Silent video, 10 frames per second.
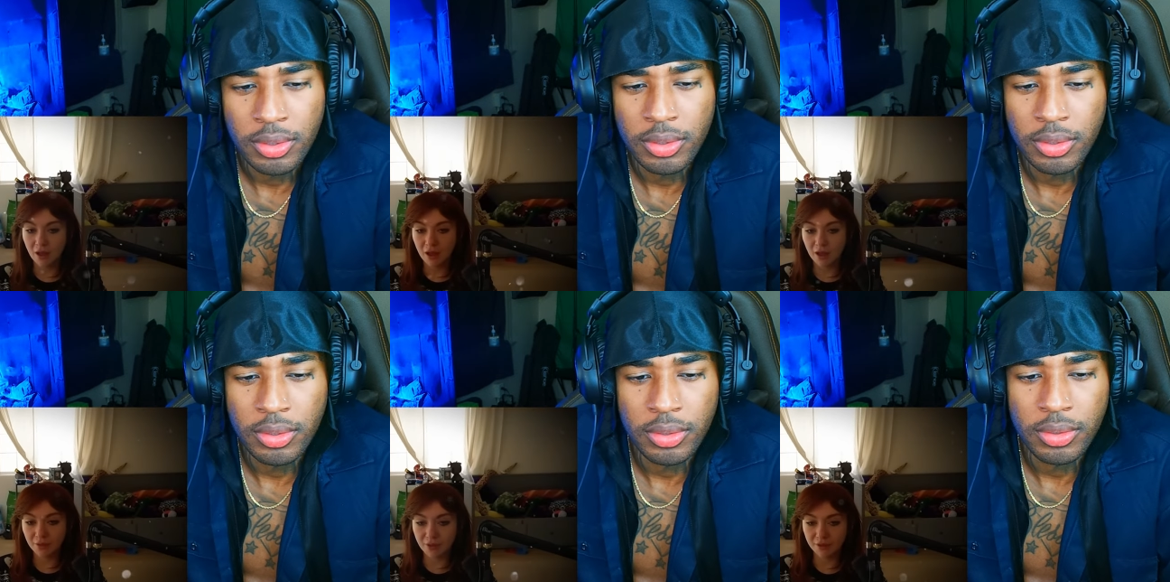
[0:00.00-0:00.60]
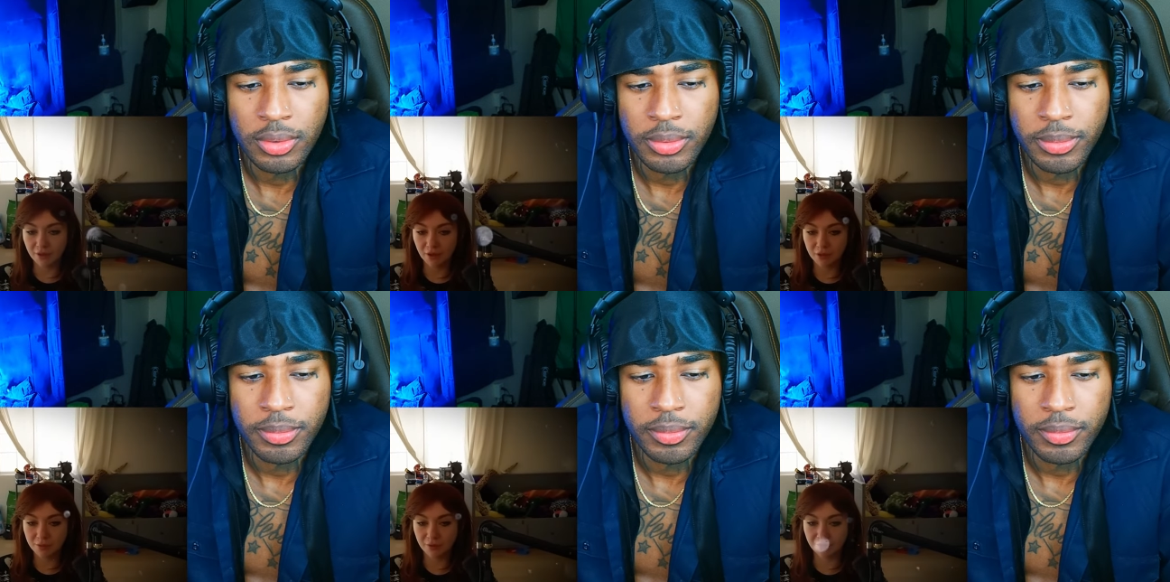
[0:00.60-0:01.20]
Speaker 1: I was at the
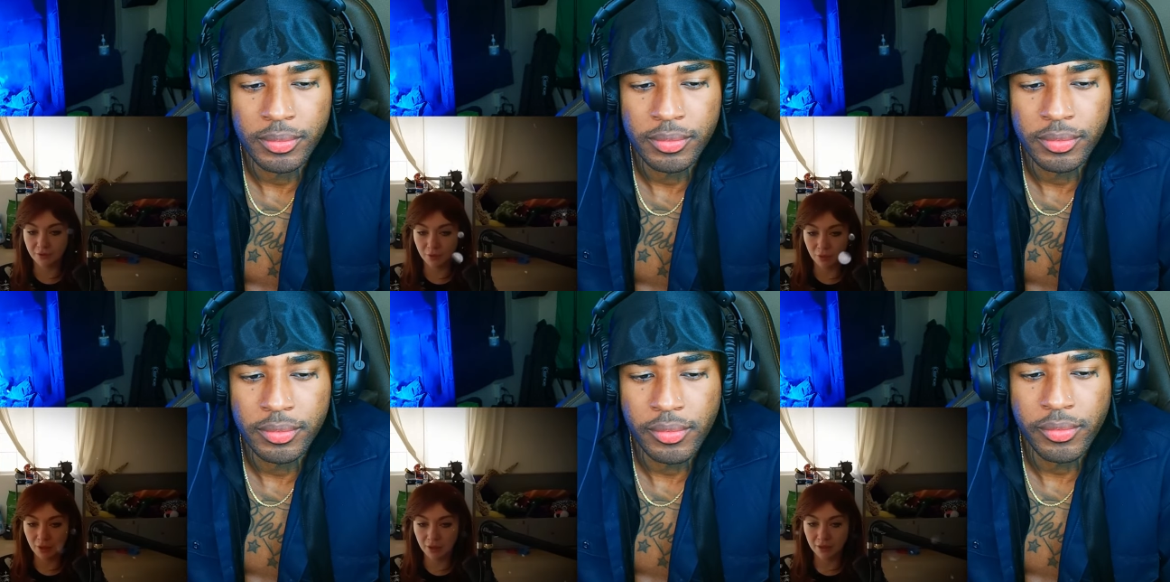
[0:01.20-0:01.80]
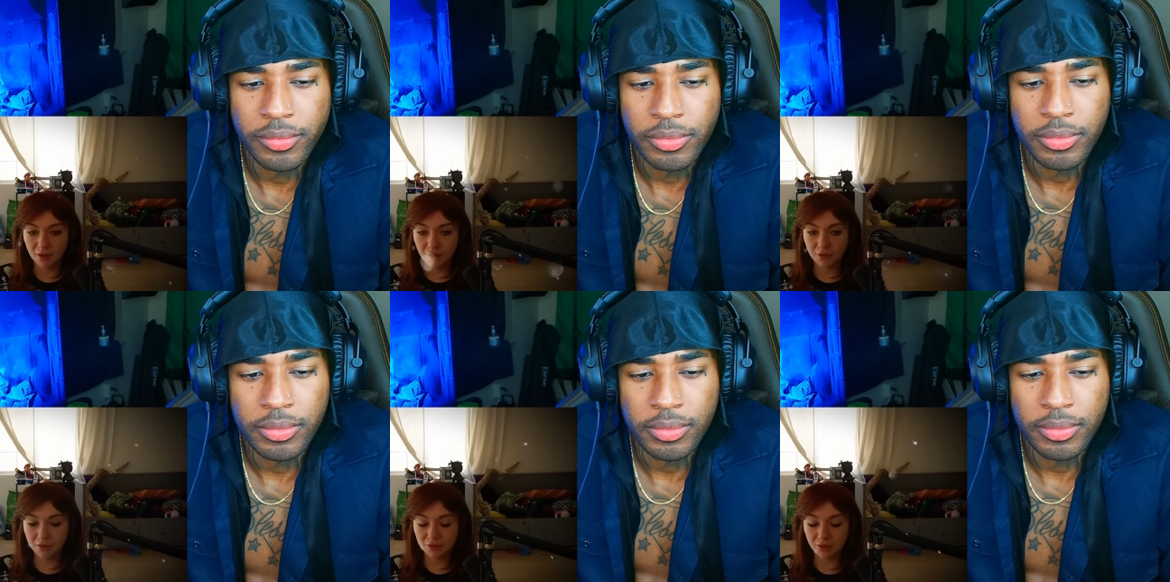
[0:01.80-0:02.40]
hospital for a while. Are
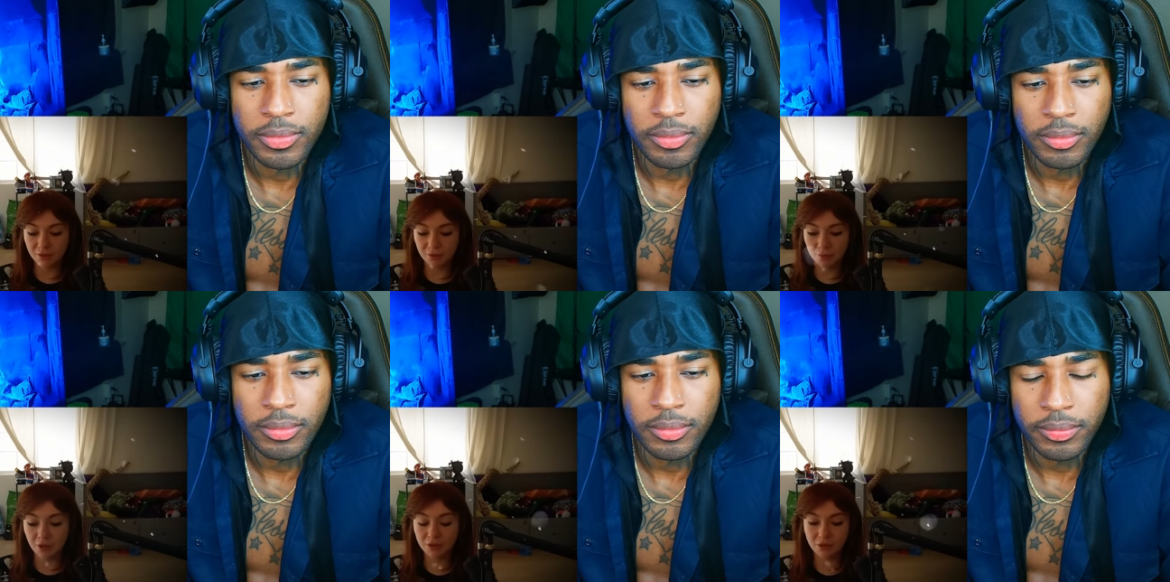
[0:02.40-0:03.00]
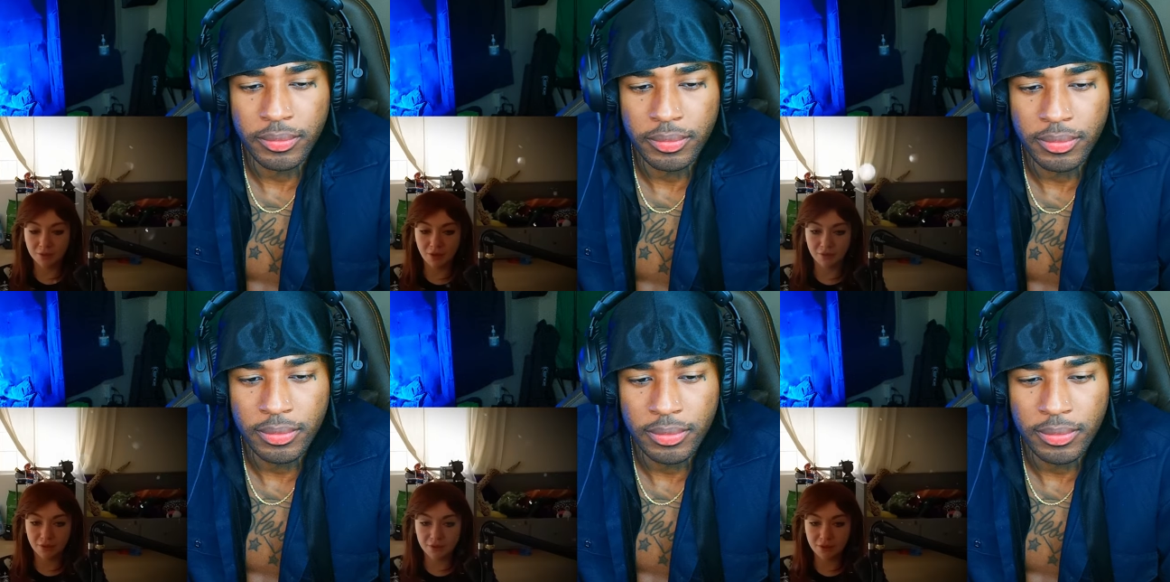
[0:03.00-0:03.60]
you still gonna box? I'm
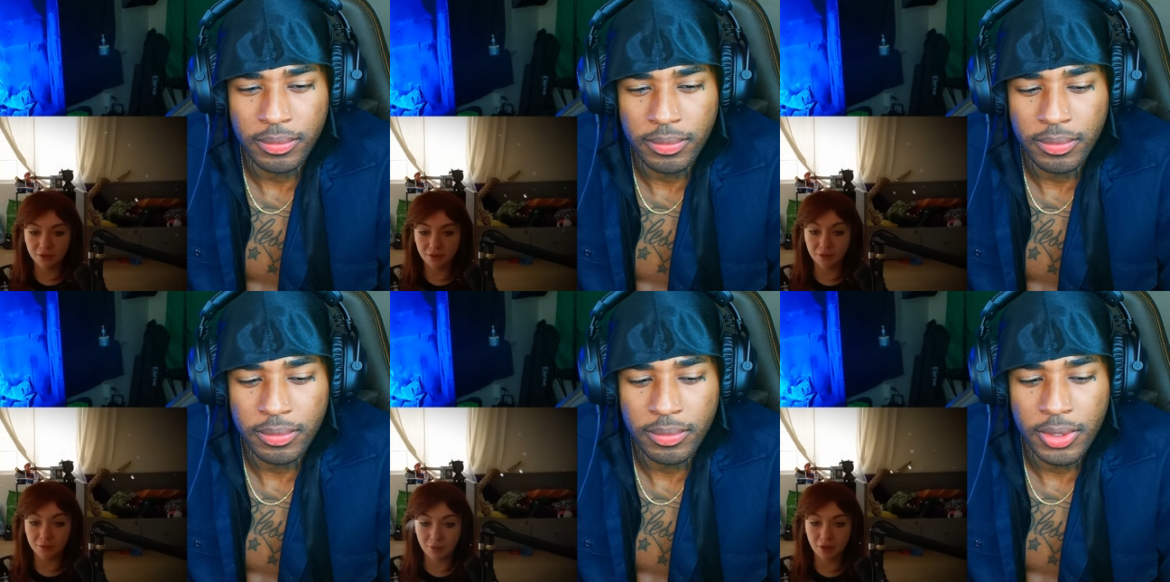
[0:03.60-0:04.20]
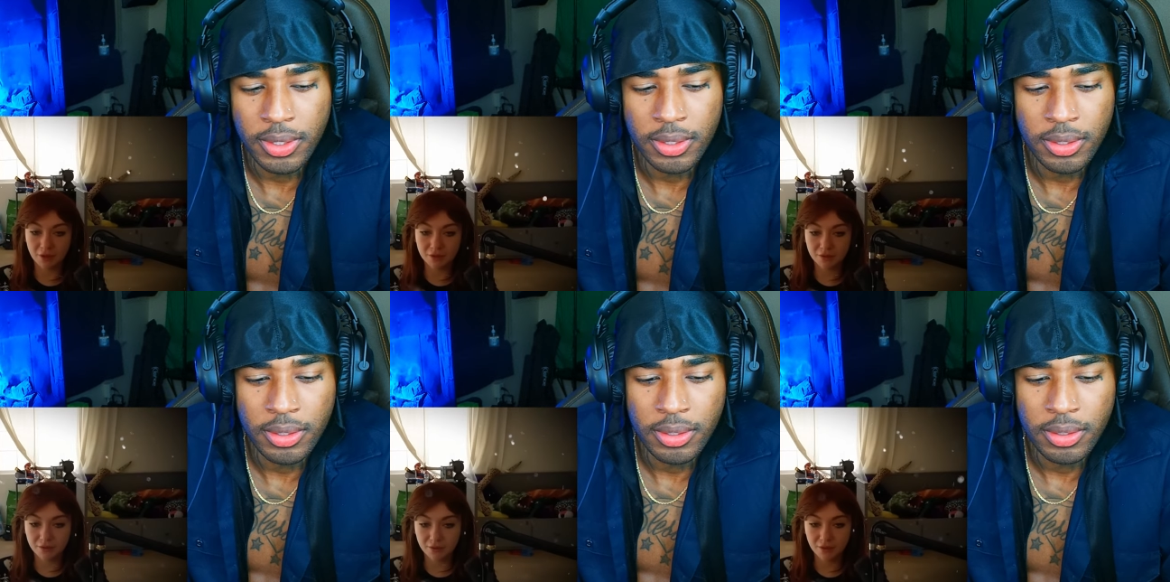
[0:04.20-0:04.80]
definitely still gonna box
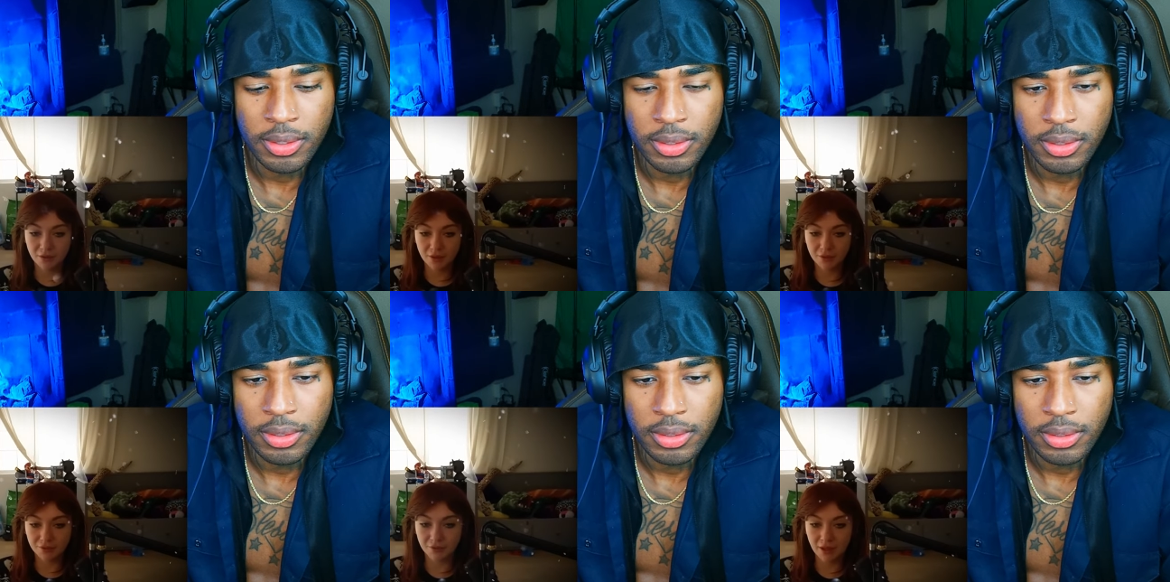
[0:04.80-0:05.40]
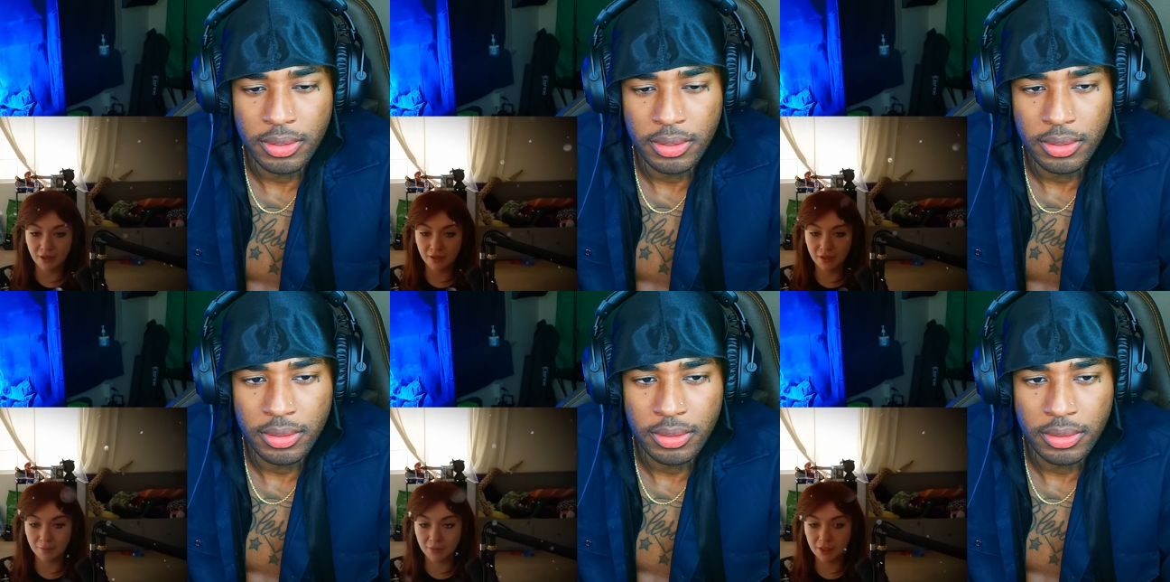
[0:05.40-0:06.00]
if they
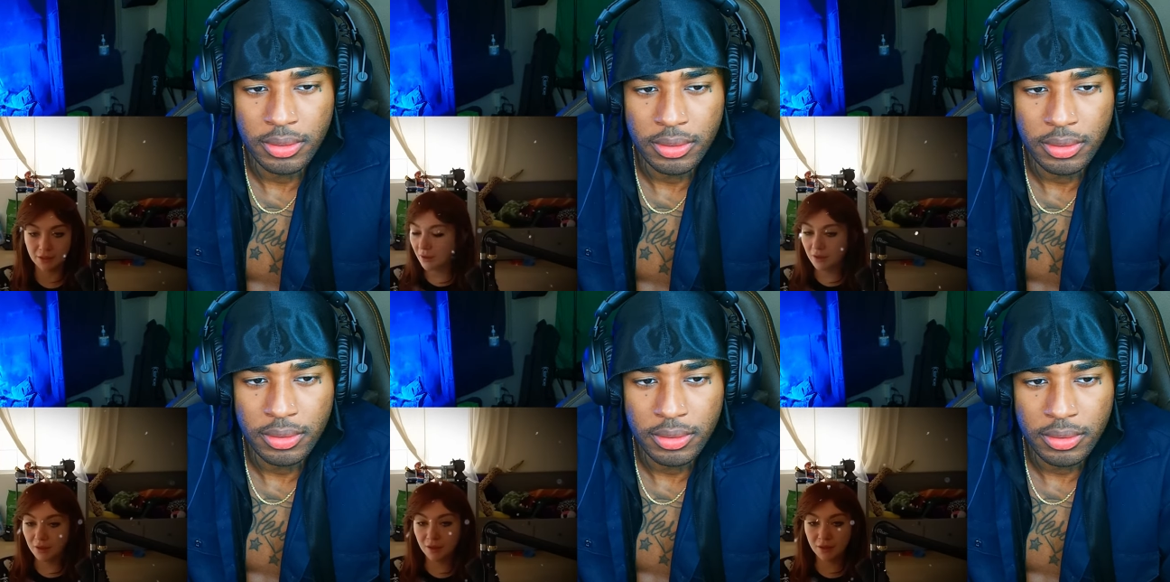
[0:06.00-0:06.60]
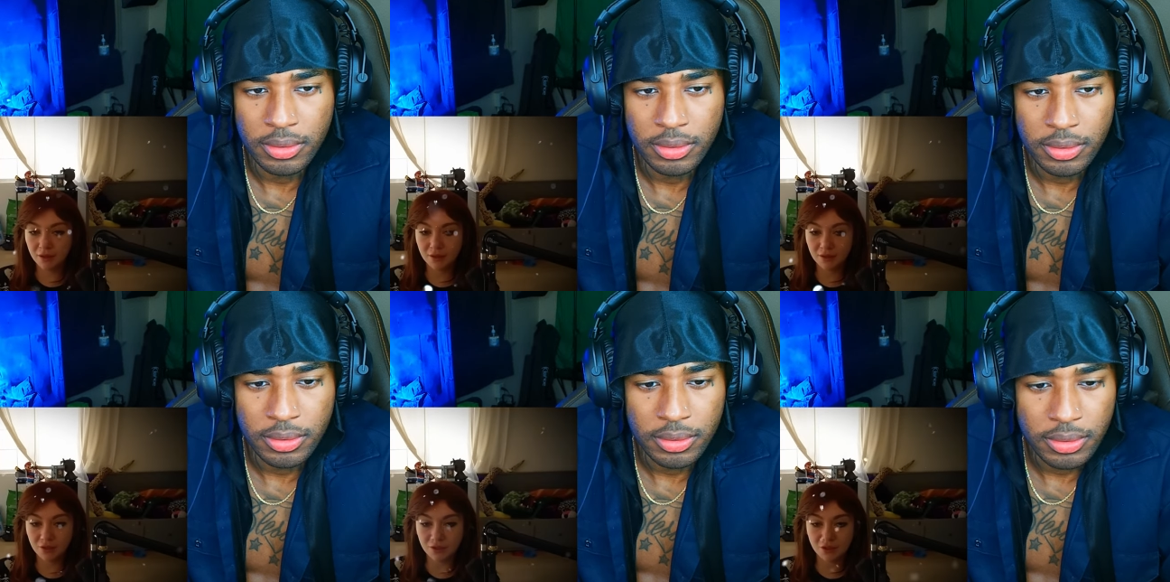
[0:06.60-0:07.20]
let me. It
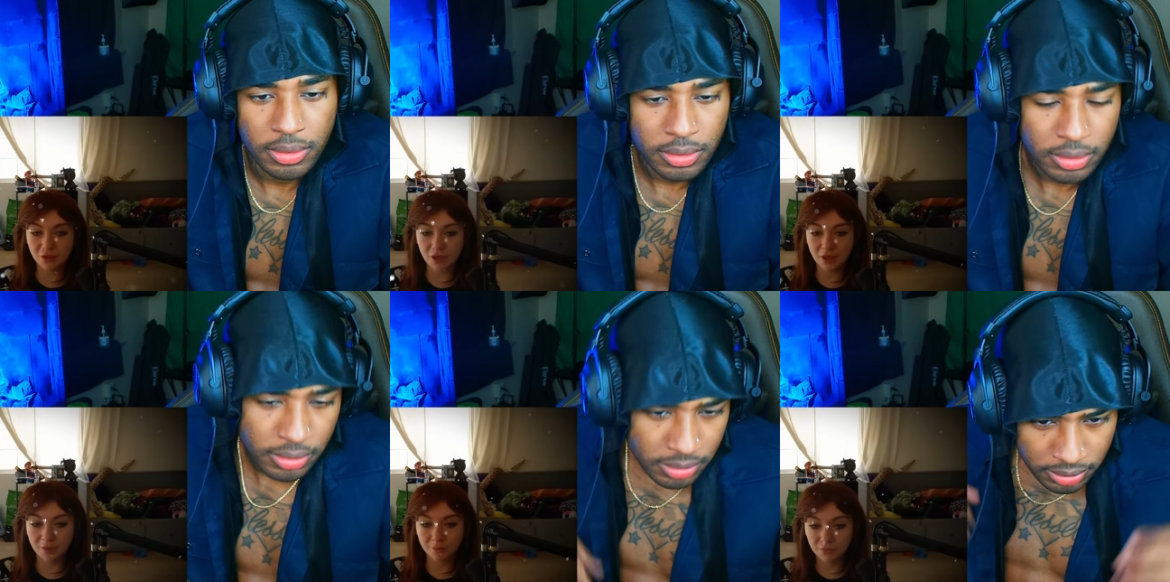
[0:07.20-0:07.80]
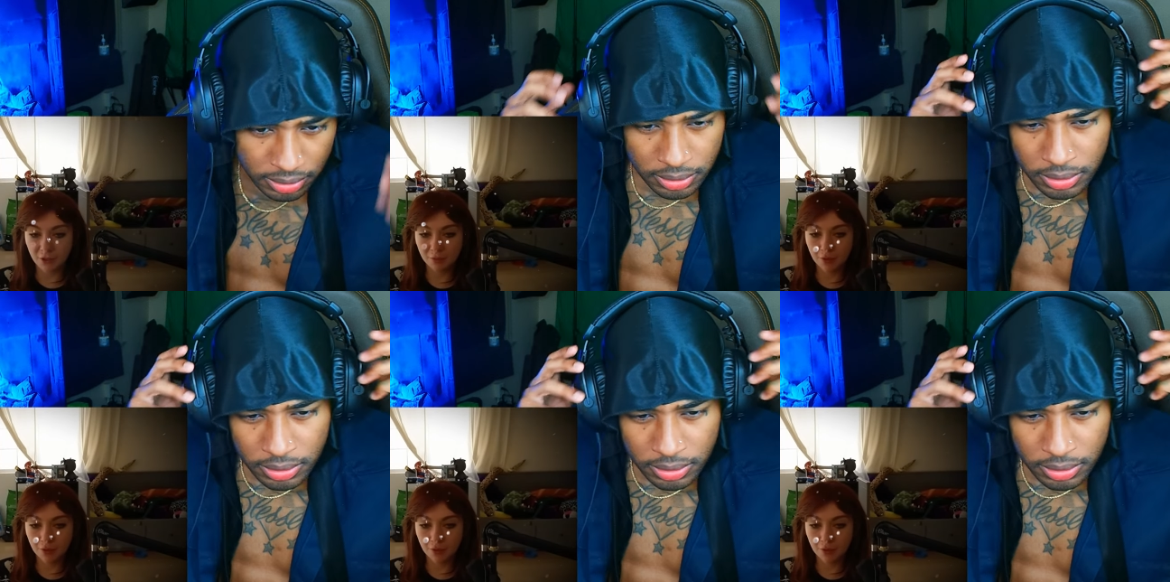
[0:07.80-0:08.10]
is just a shame on my